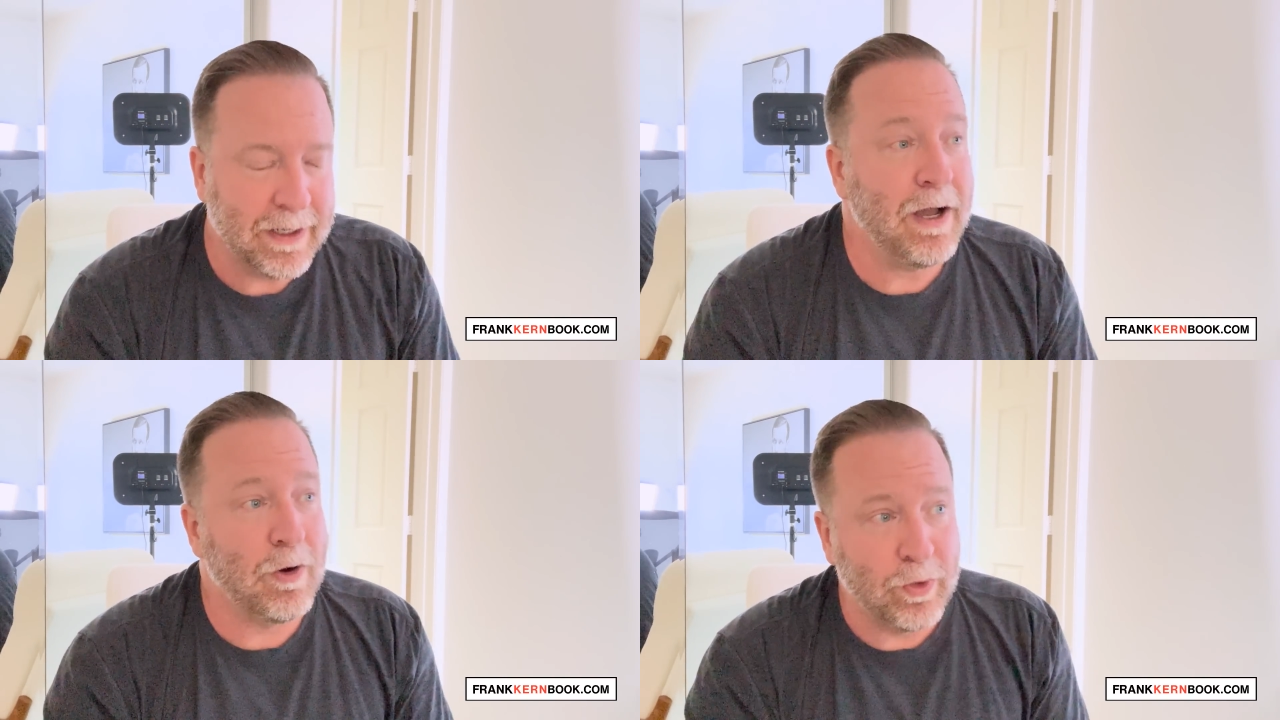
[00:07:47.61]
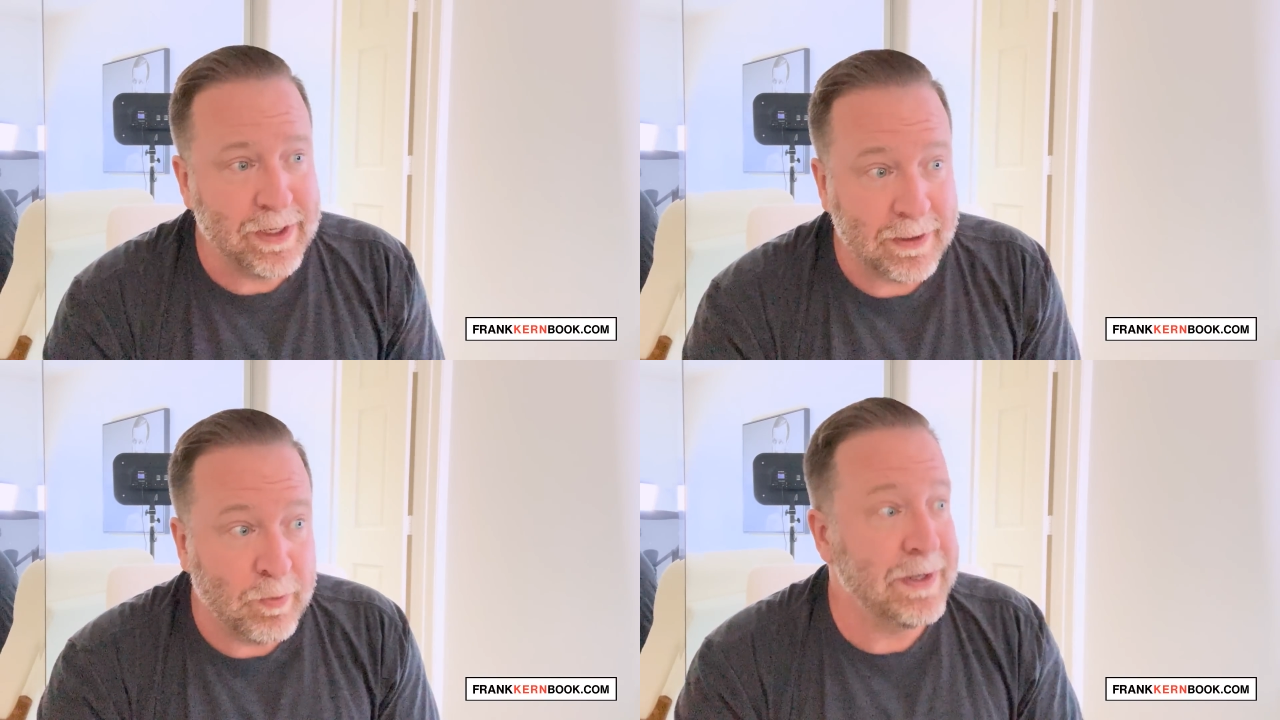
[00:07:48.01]
oh,
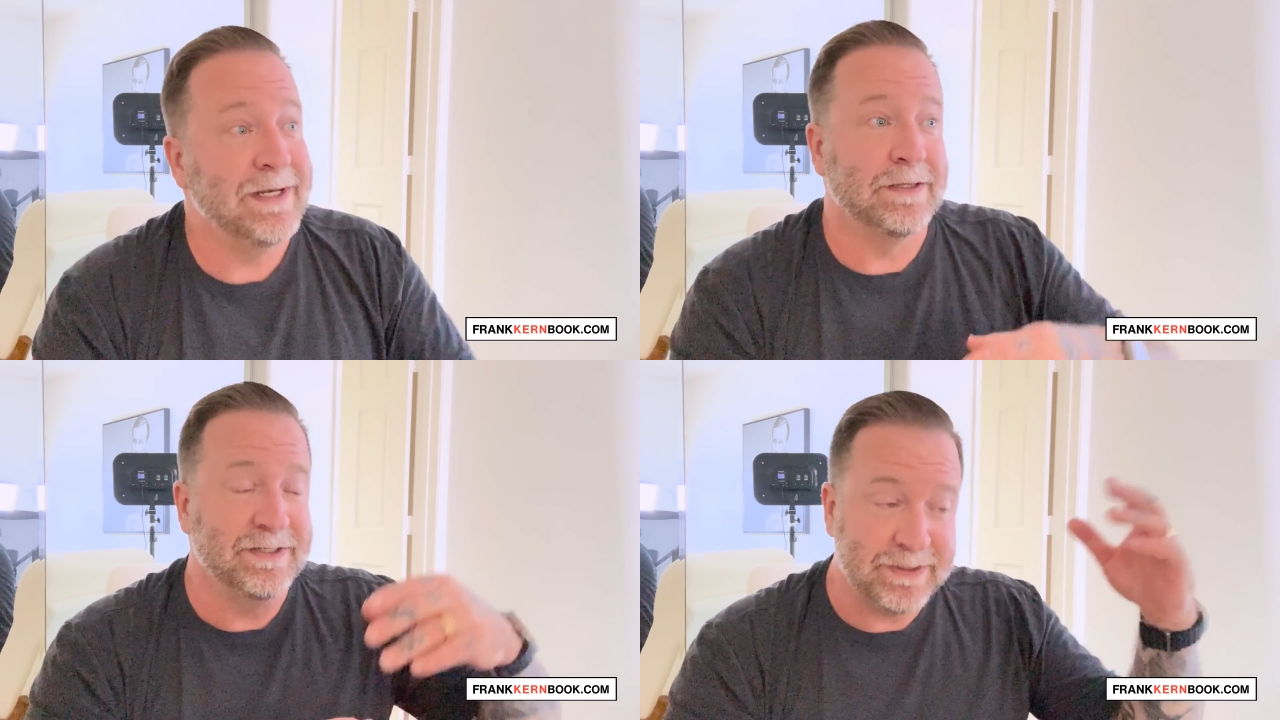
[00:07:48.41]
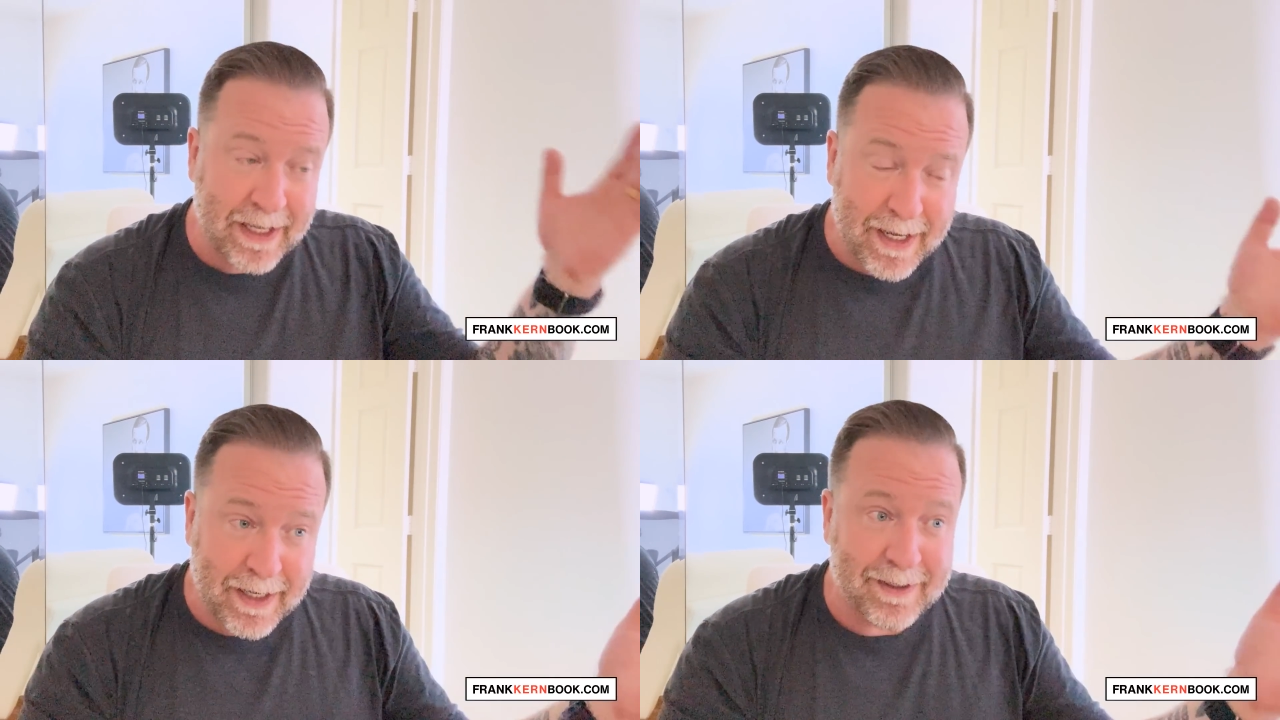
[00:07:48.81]
well, we did this
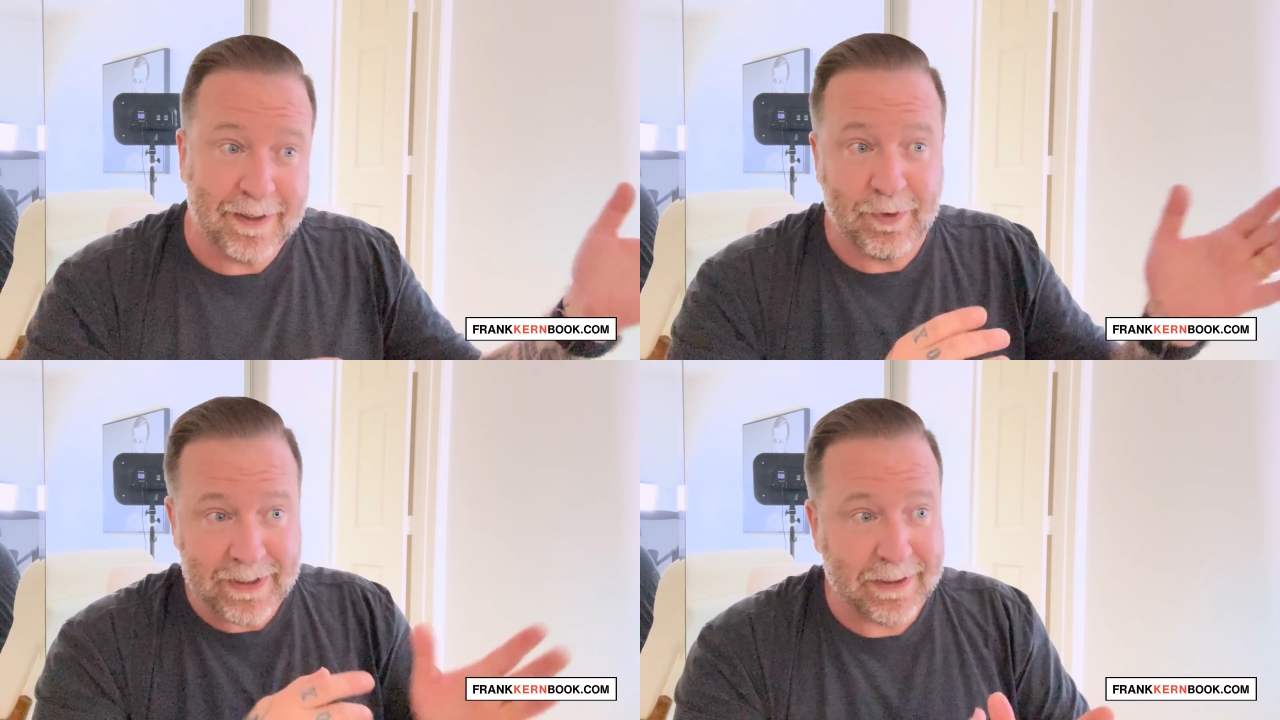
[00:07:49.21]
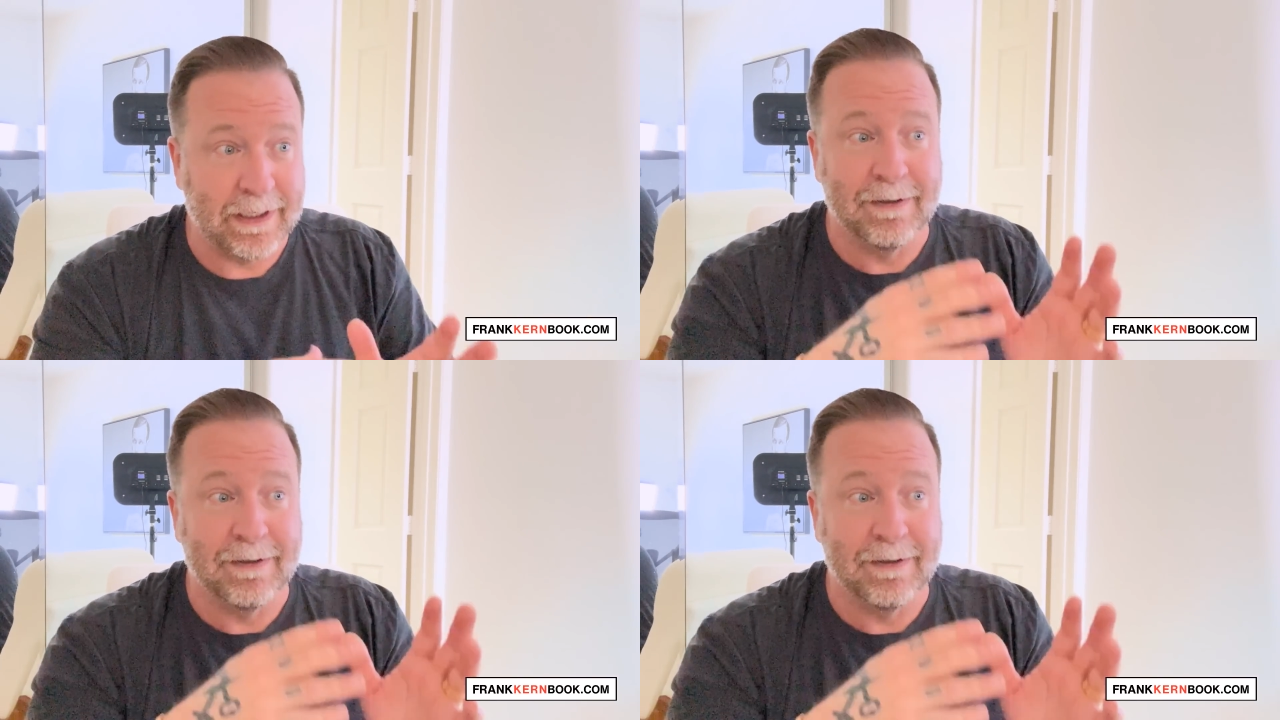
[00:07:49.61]
thing, and then we did a